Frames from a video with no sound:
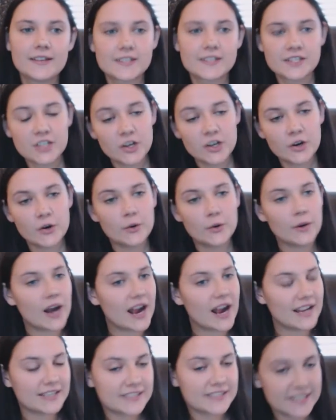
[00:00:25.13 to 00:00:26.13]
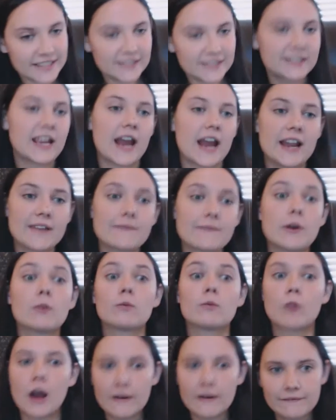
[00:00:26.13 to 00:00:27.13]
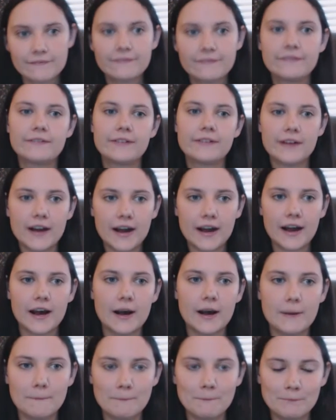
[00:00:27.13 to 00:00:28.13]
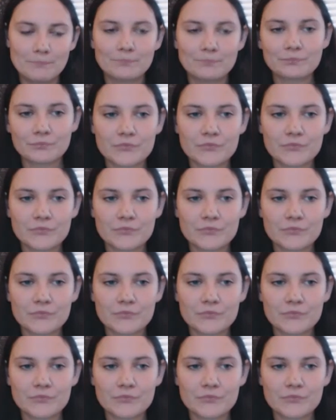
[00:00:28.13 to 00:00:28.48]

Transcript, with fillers: So I did kind of a rough um,